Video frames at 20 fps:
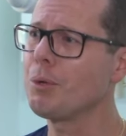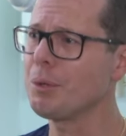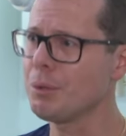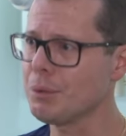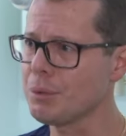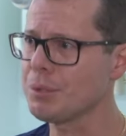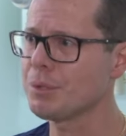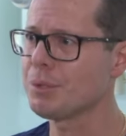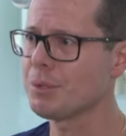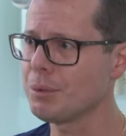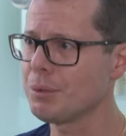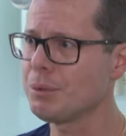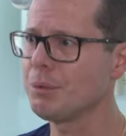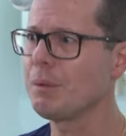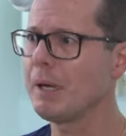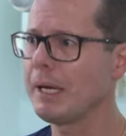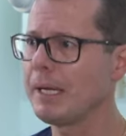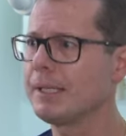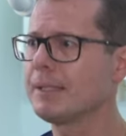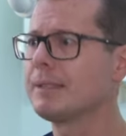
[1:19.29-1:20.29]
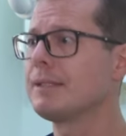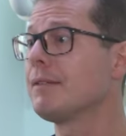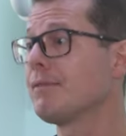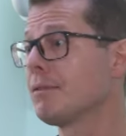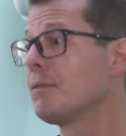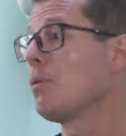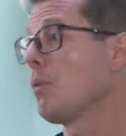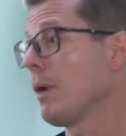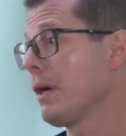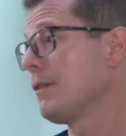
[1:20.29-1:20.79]
used to a
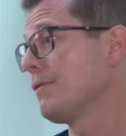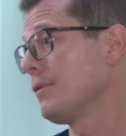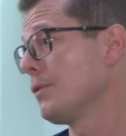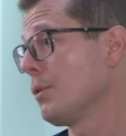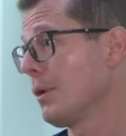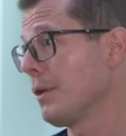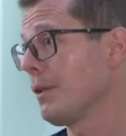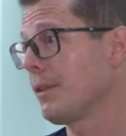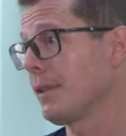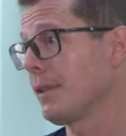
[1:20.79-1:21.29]
different way of doing